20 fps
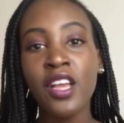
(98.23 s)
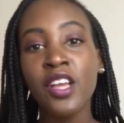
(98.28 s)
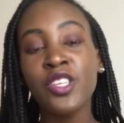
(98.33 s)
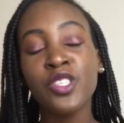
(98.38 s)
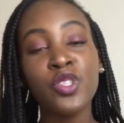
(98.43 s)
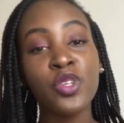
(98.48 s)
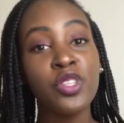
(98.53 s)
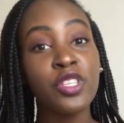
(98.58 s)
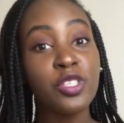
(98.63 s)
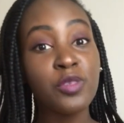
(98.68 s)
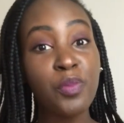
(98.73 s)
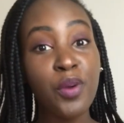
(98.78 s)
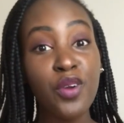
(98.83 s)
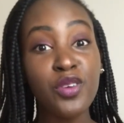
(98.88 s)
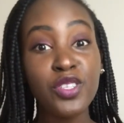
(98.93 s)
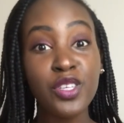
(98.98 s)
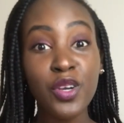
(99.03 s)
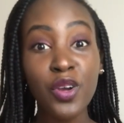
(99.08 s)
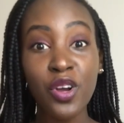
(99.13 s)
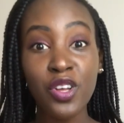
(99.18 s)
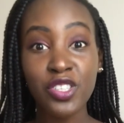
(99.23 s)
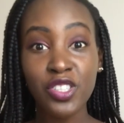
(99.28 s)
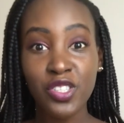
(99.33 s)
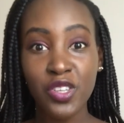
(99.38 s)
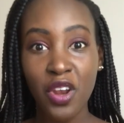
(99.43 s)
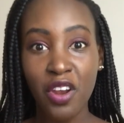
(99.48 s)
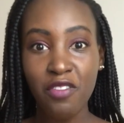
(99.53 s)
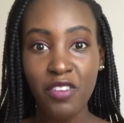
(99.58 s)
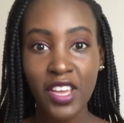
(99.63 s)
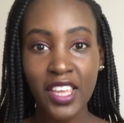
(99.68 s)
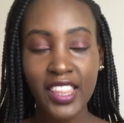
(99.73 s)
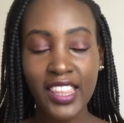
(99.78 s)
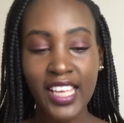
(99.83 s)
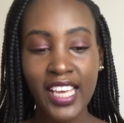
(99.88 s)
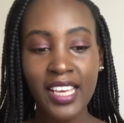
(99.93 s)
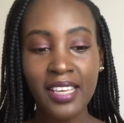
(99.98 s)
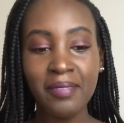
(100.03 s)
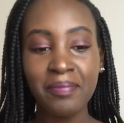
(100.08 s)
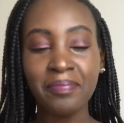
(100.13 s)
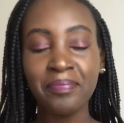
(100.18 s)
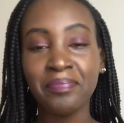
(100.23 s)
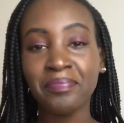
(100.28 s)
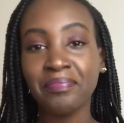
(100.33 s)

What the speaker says: So there's pros and cons to everything.